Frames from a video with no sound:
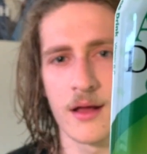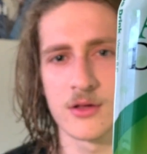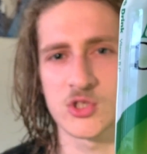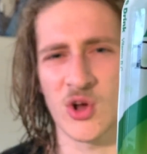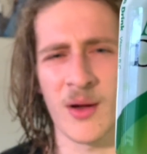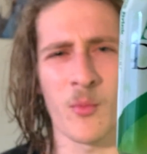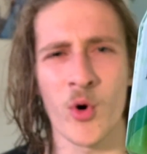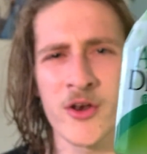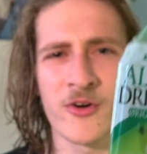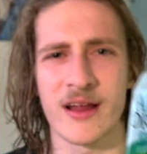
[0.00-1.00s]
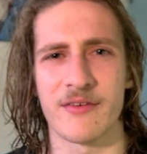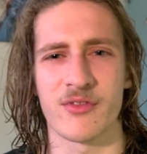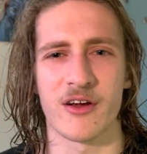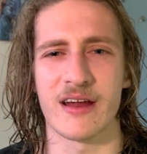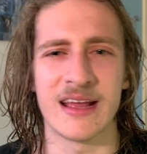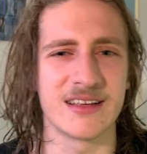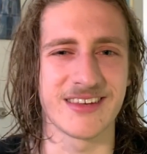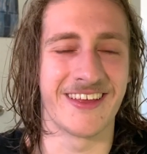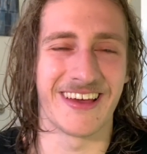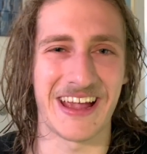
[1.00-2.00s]
So I'm wondering if there
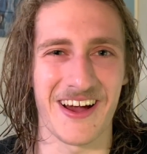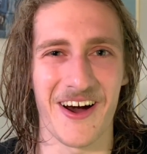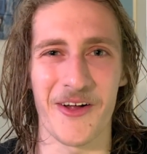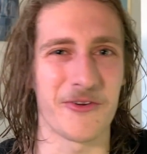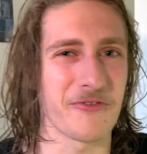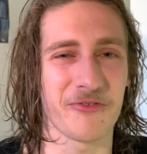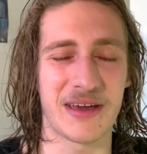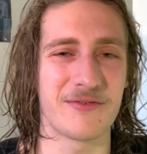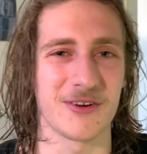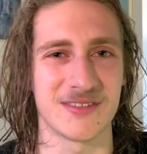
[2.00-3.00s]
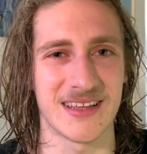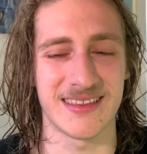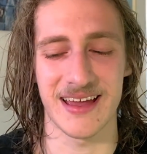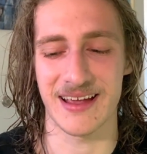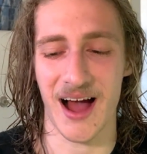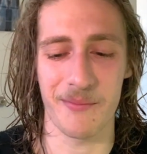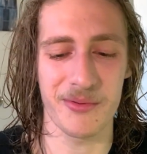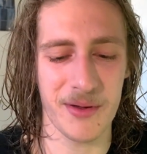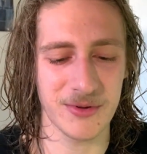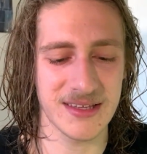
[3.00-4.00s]
is like other flavors that they
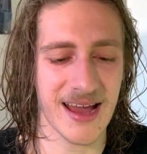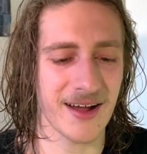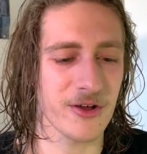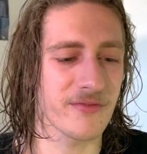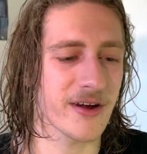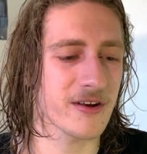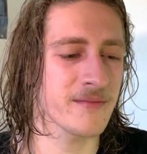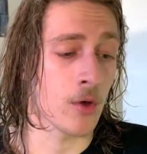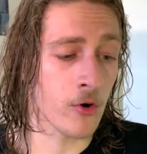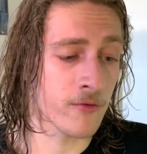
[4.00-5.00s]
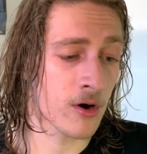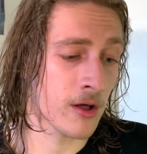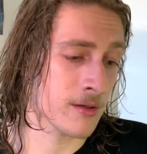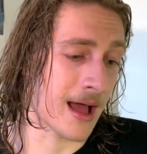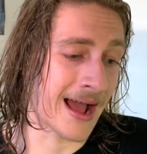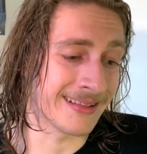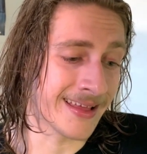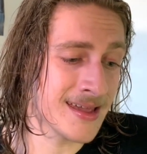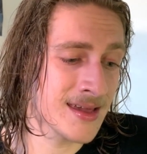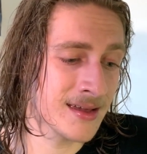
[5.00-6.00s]
complement with the aloe vera. Overall, I
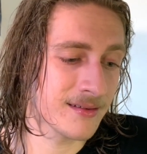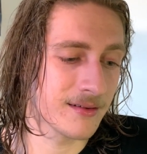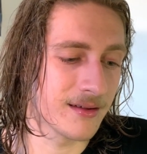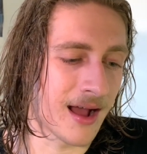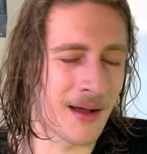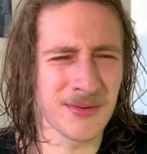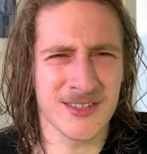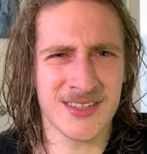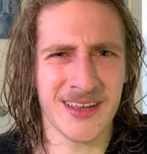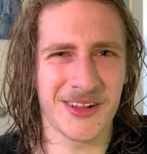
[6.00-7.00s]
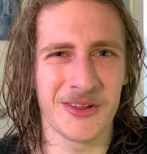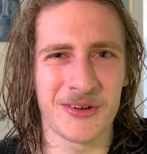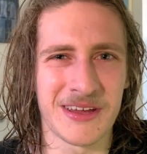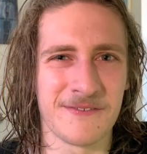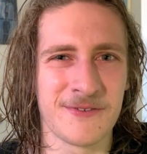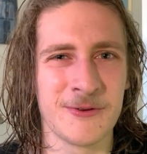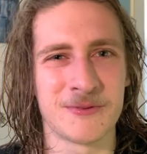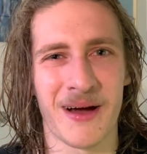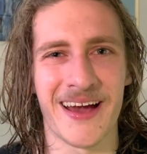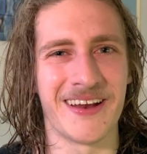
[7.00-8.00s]
like it. I'm just like a little confused
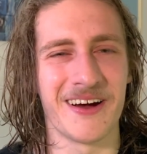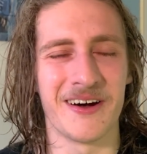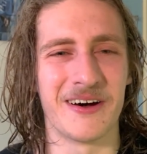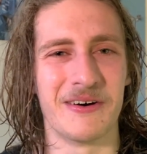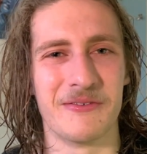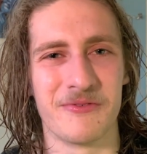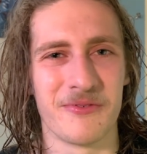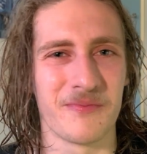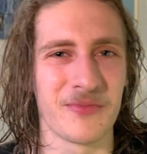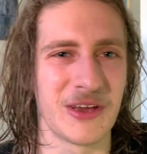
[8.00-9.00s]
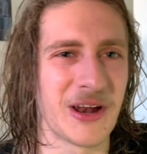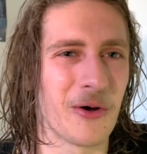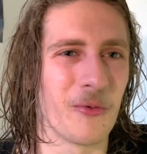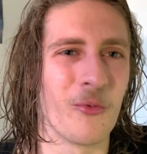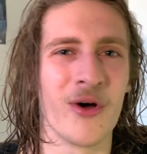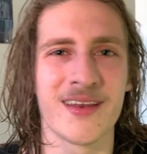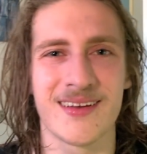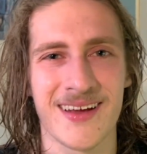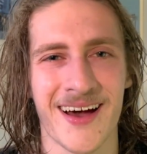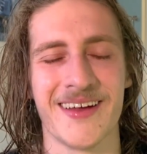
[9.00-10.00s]
by it of, what
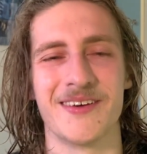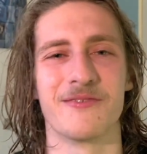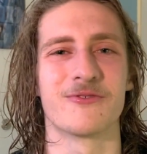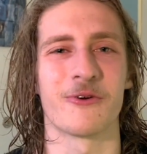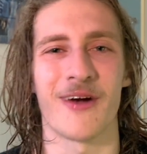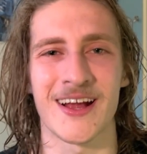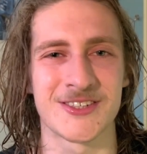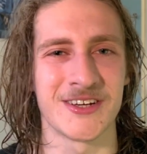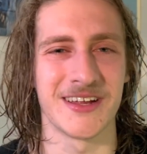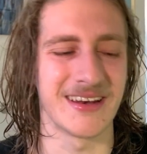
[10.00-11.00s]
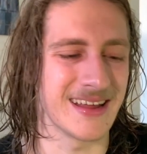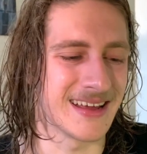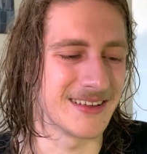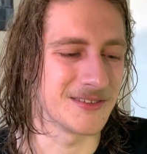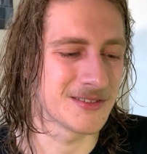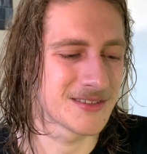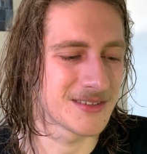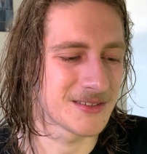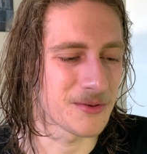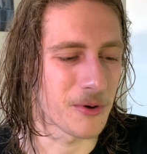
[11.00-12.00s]
kind of direction it is
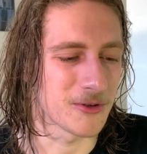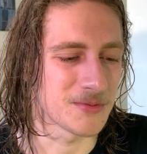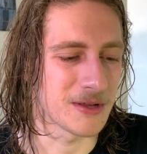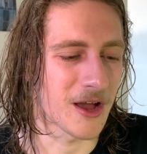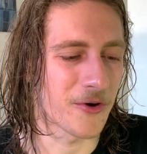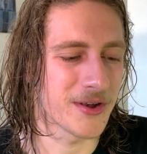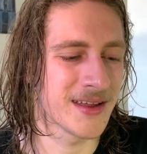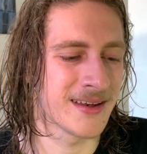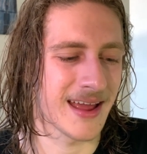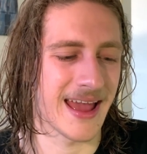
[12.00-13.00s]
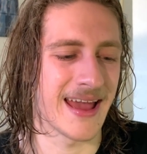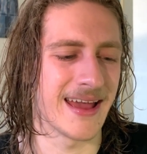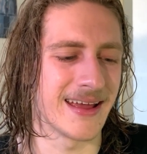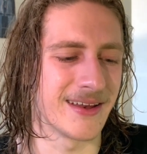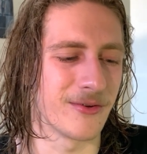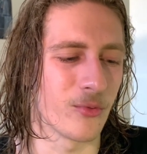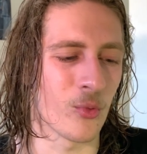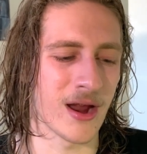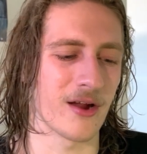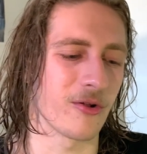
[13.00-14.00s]
supposed to be going in and
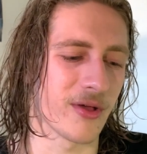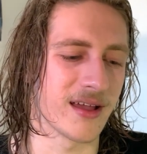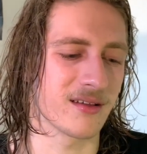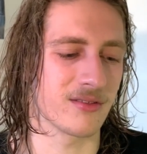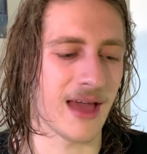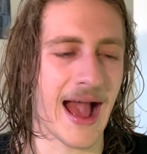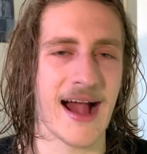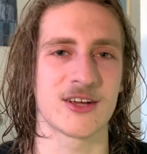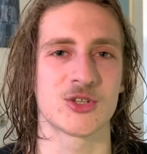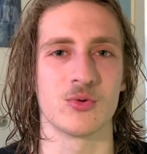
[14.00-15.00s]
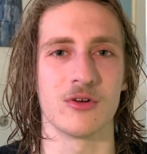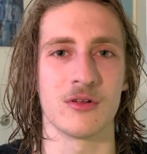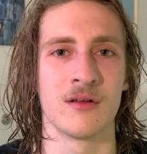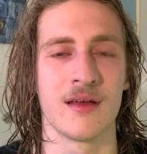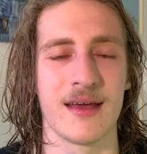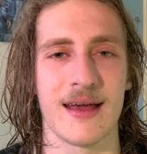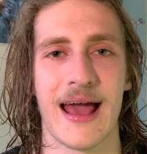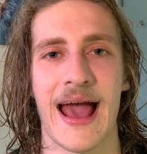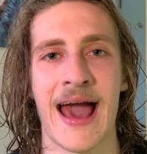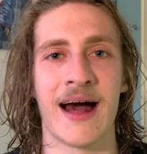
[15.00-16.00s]
where like the actual
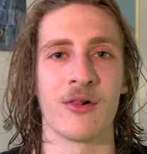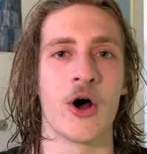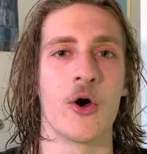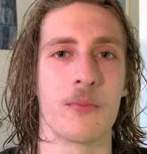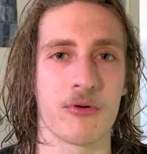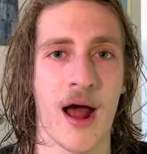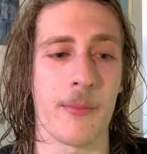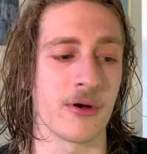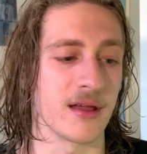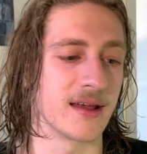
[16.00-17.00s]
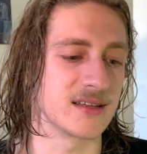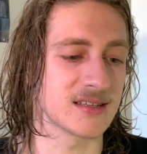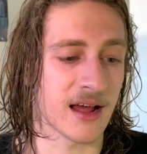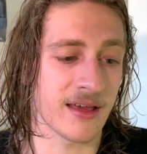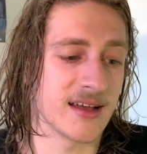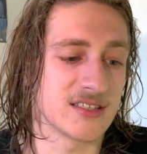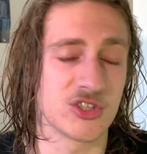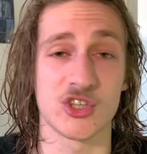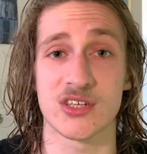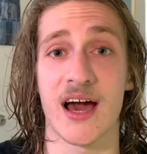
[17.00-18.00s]
aloe property is. I guess it's
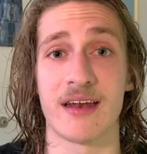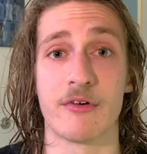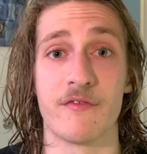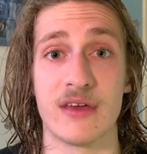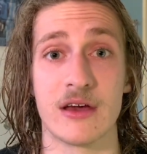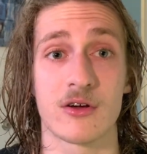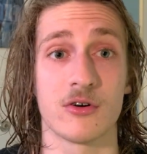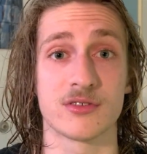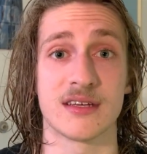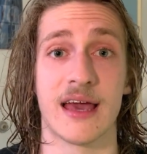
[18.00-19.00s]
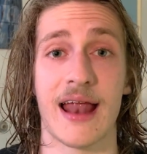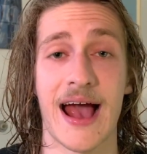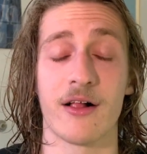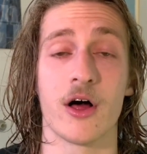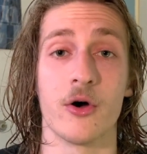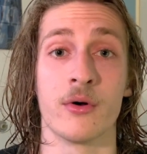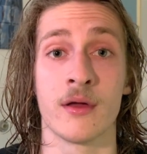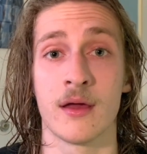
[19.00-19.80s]
just kind of a vehicle to get aloe